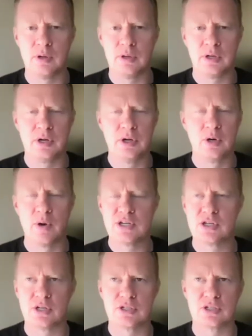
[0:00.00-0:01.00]
good
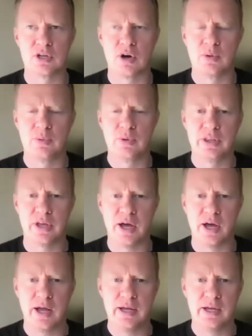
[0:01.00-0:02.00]
question to start with.
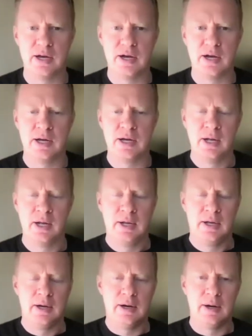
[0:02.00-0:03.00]

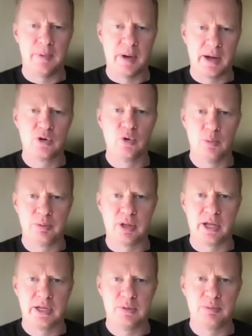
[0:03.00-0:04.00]
I grew up
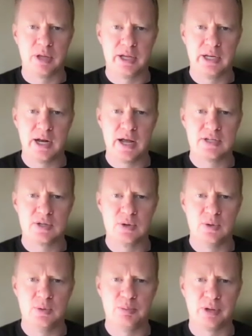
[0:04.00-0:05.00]
played in high
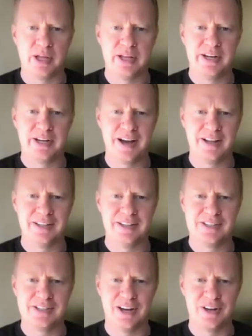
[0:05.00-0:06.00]
school, played in
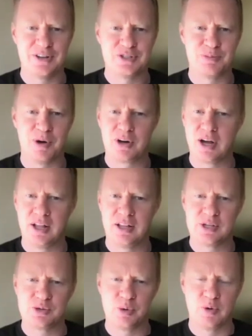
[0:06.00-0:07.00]
college, small
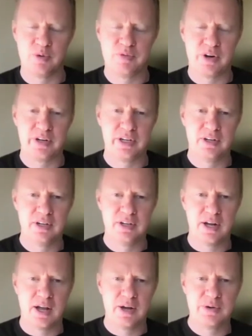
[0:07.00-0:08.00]
college. We weren't very good.
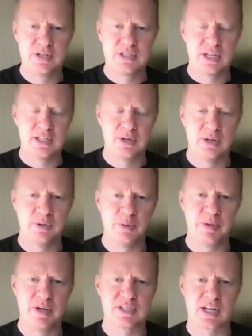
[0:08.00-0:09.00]
I always say the
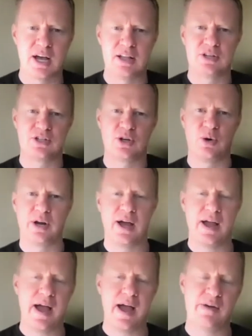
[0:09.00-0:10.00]
best college story
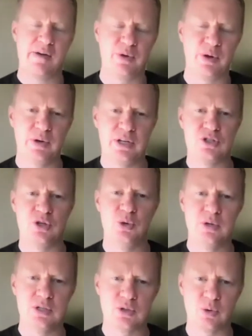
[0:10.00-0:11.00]
I have, we went
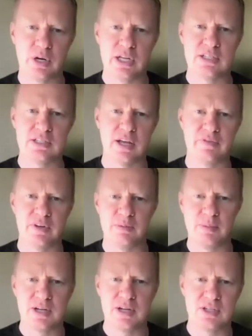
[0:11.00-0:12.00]
2-27
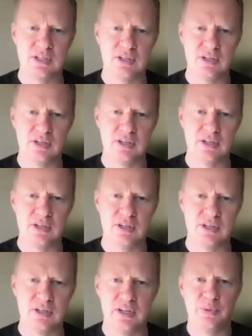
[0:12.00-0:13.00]
my senior
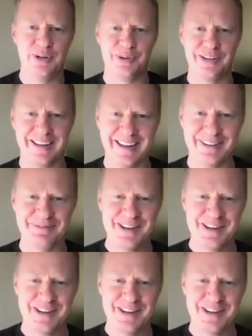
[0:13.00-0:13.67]
year. We didn't win a